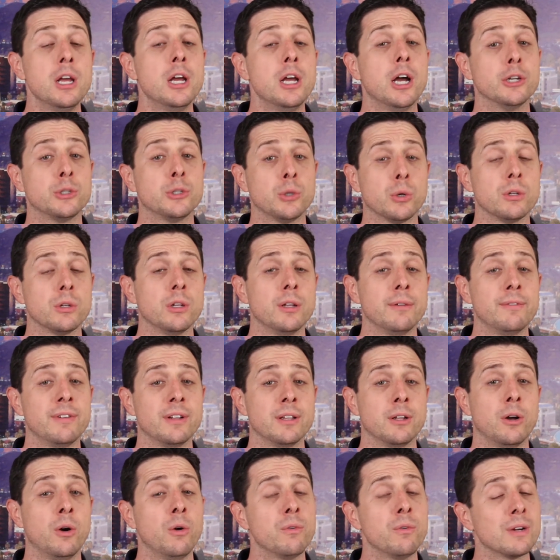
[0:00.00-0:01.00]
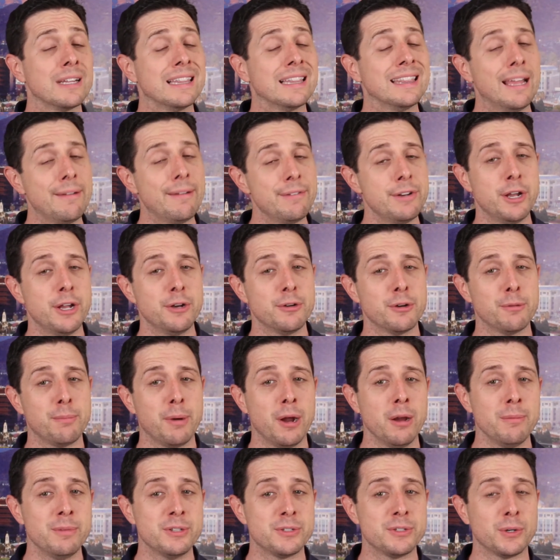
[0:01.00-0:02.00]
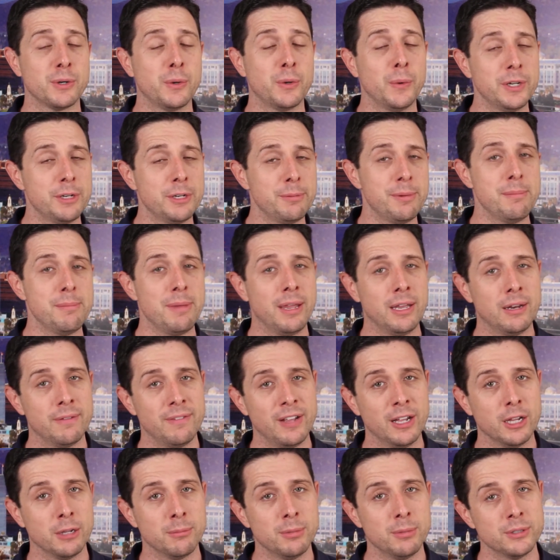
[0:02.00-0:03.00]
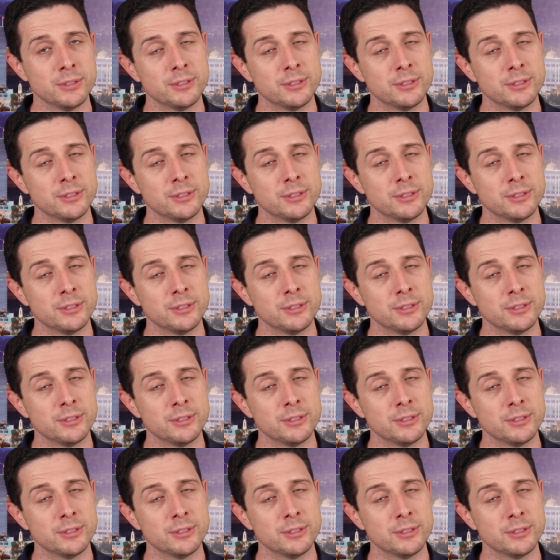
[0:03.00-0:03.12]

A total of uh, over 1,100 apartments are going to be made available,